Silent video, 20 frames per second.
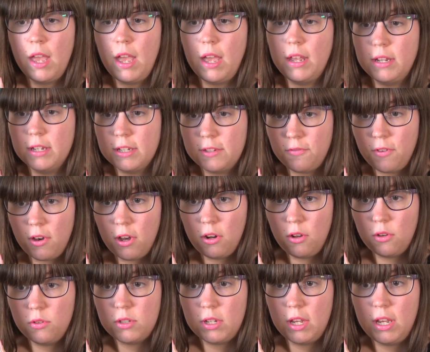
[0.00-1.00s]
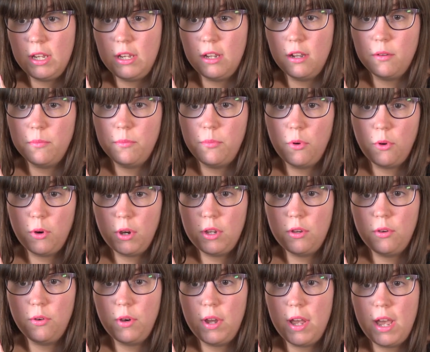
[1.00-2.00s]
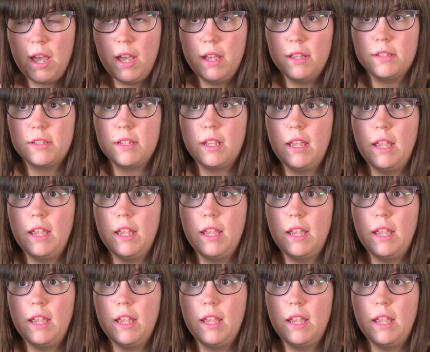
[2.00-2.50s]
And this follows a young boy who has